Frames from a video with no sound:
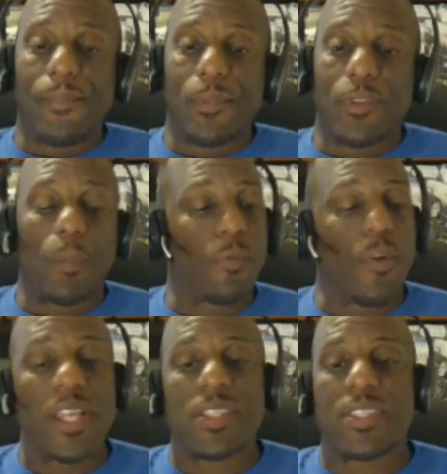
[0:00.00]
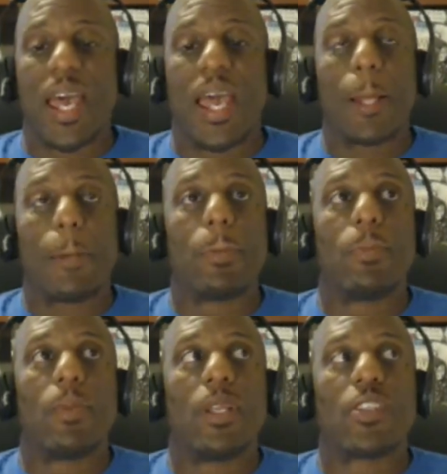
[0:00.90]
Some friends that
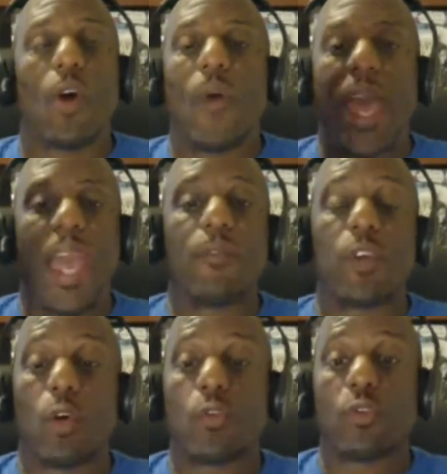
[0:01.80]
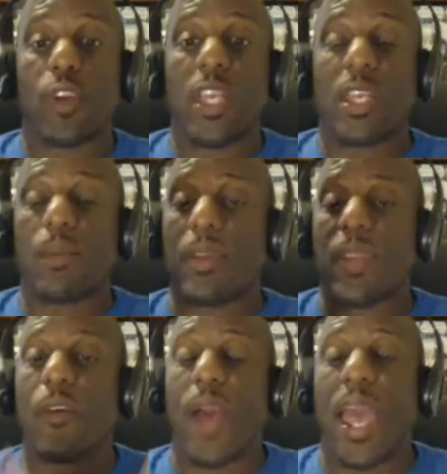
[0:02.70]
don't have your dream.
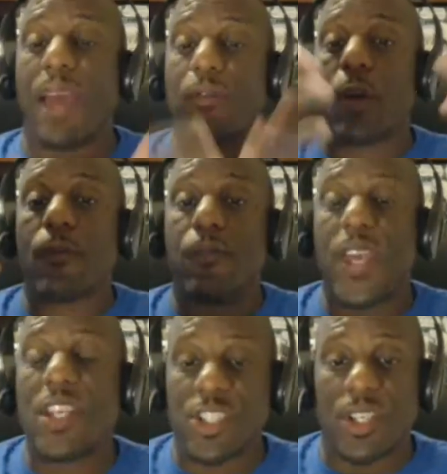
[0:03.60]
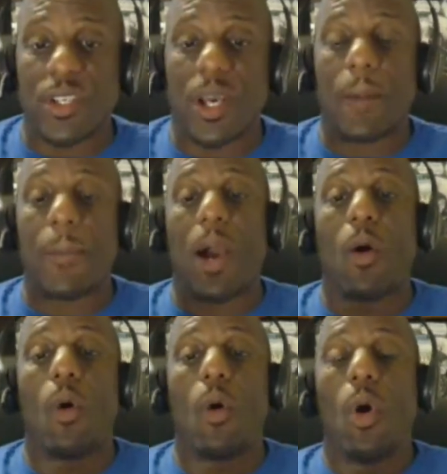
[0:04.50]
They don't have your vision
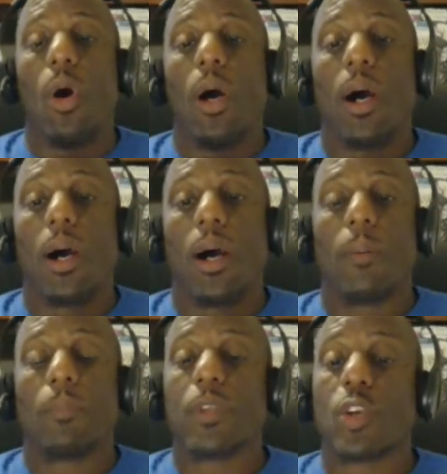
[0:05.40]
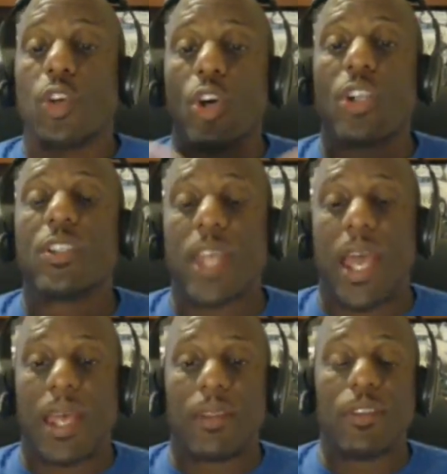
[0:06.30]
about the good
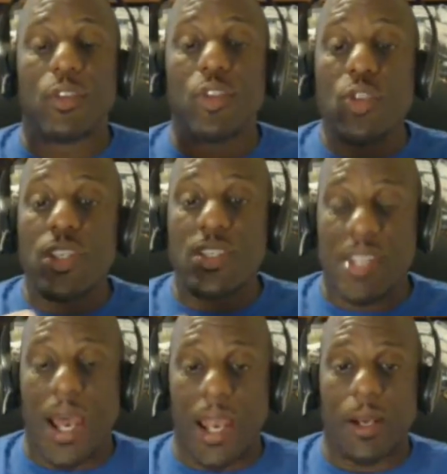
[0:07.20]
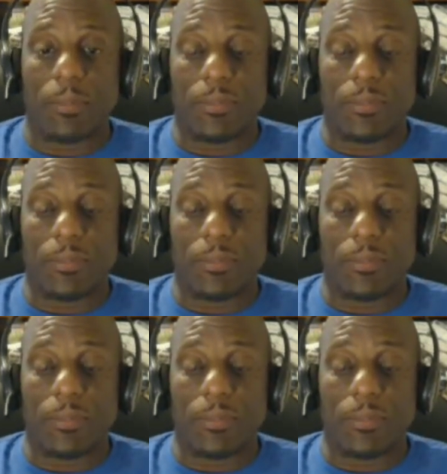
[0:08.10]
that you desire.